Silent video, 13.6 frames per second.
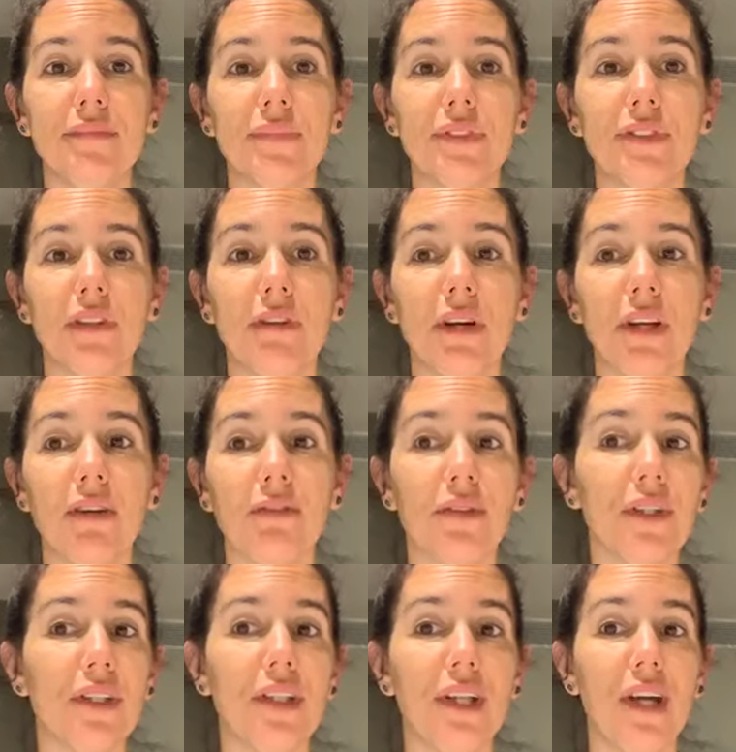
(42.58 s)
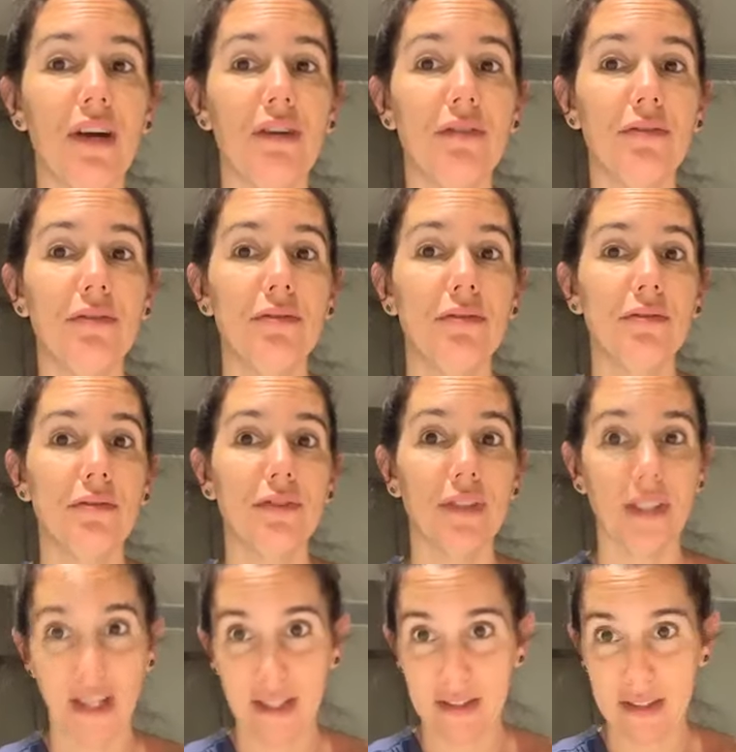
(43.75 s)
so I don't really know,
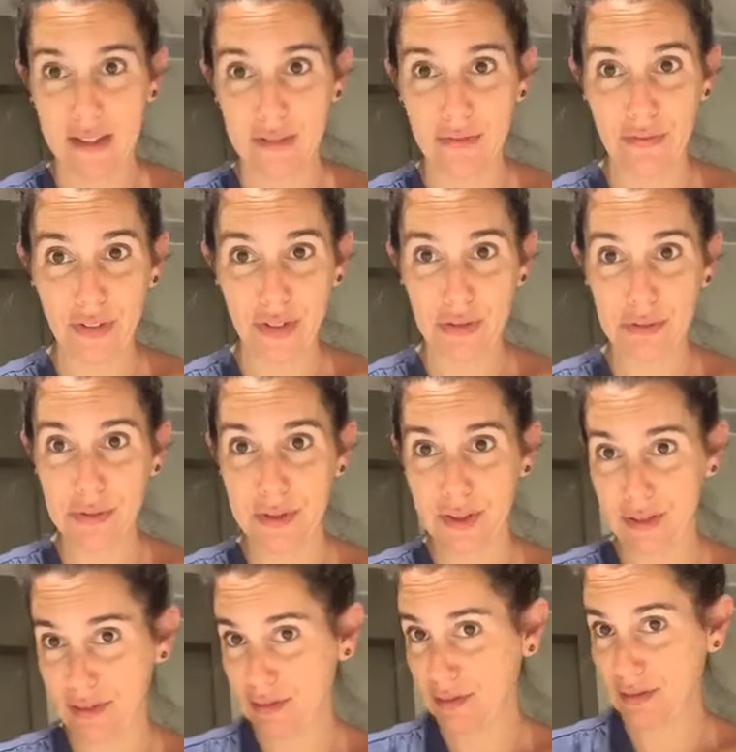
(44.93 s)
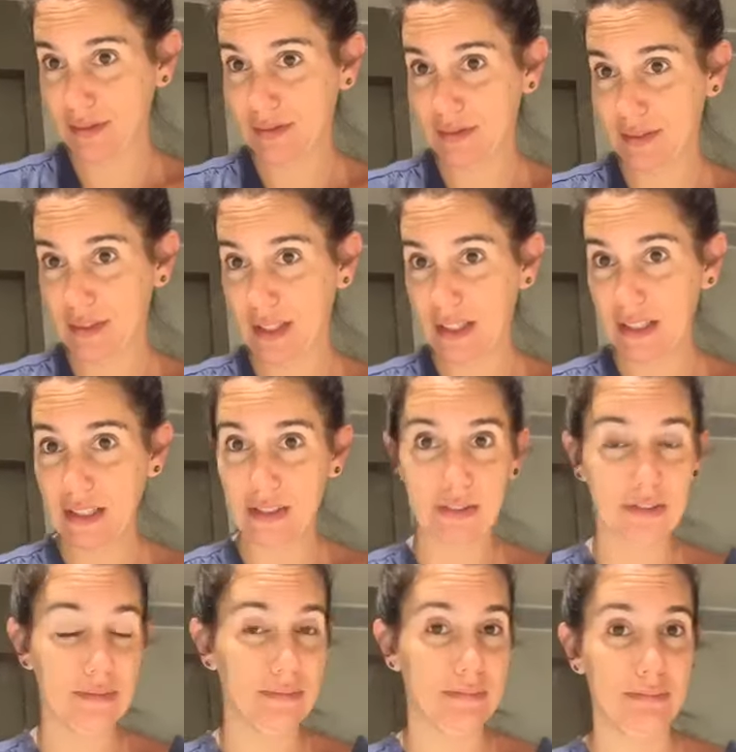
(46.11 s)
like, this view is a
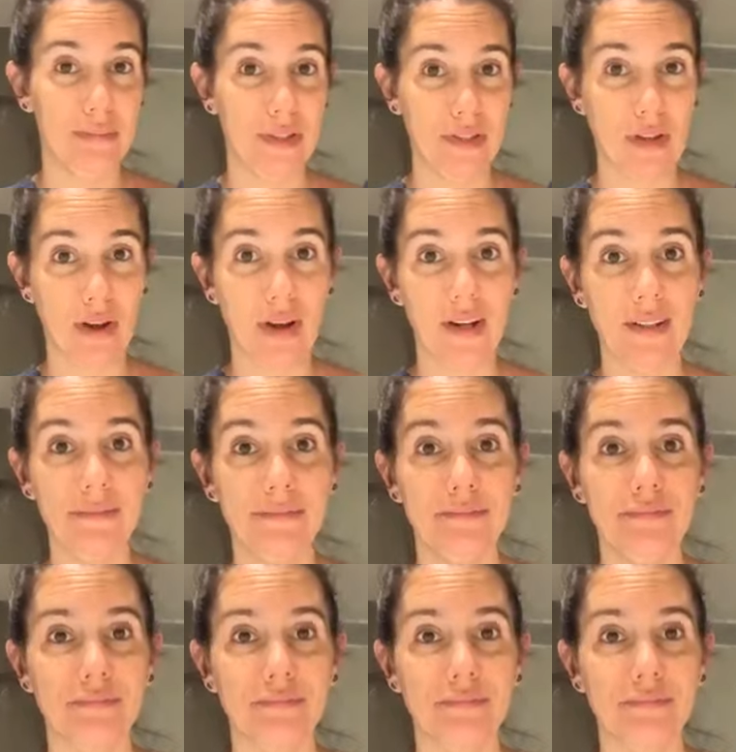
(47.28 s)
little bizarre.